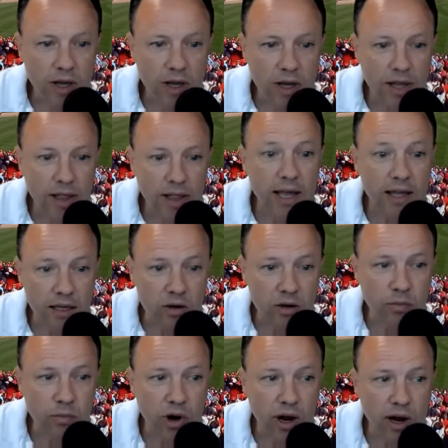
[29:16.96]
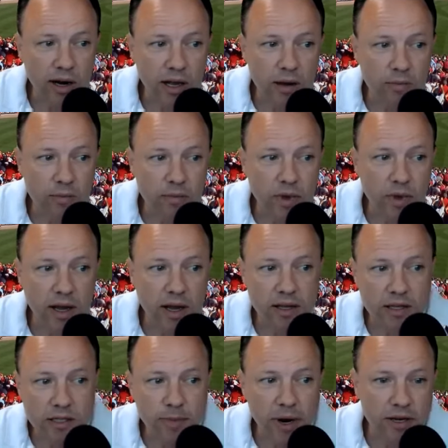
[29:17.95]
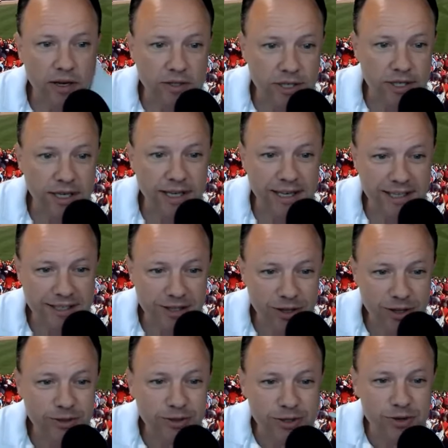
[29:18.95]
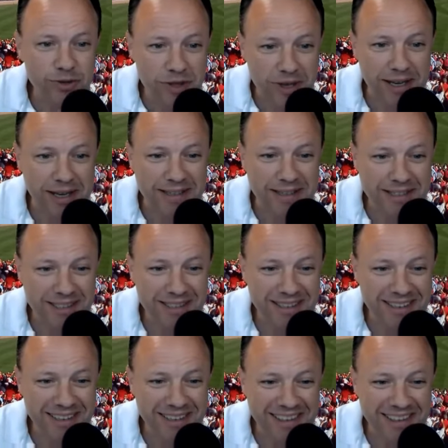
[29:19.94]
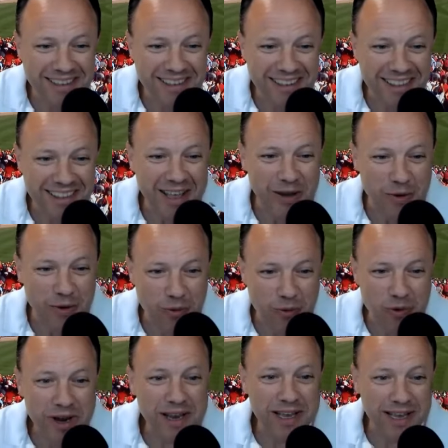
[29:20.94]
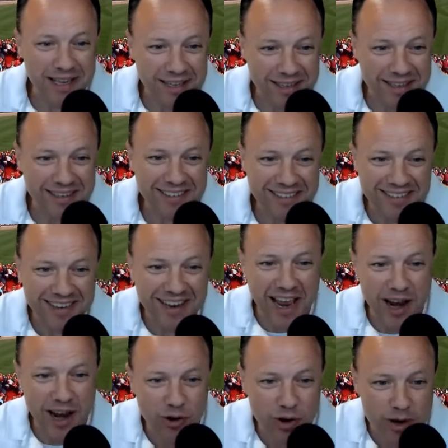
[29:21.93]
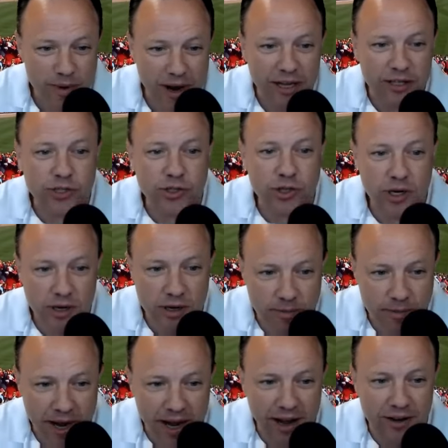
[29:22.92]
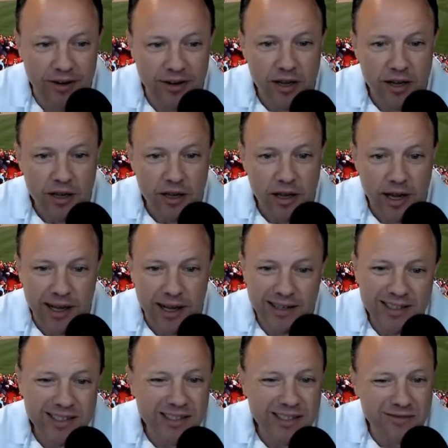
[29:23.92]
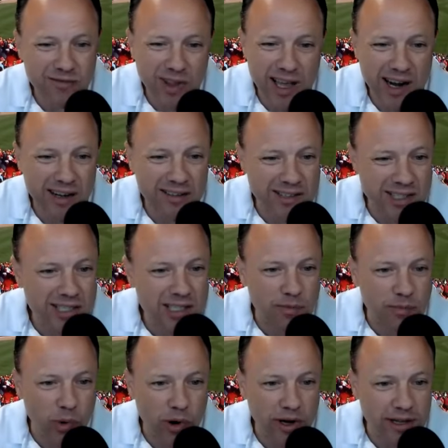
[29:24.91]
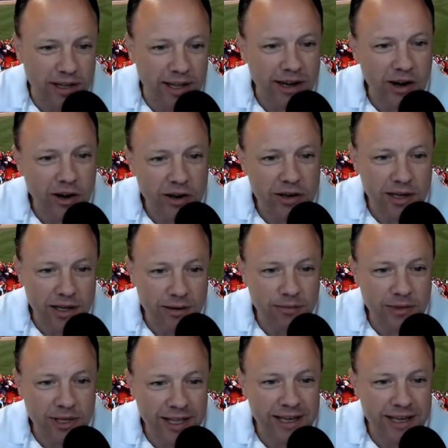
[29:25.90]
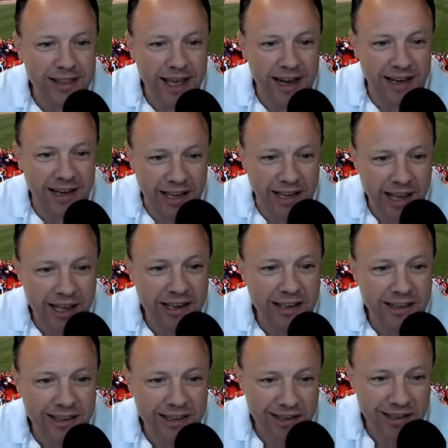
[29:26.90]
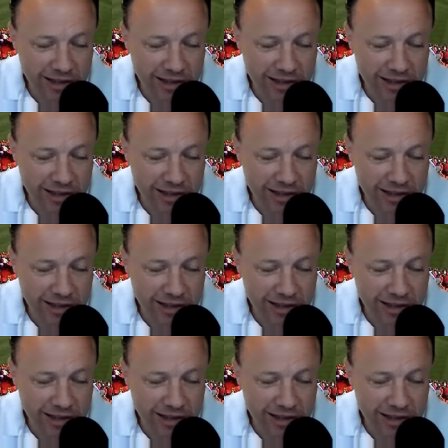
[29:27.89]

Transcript: I like that you brought up uh, spouse and kids. They'll do things that we get angry about, triggered about, uh, just flat out disappointed. Like, are you kidding me? They did that again?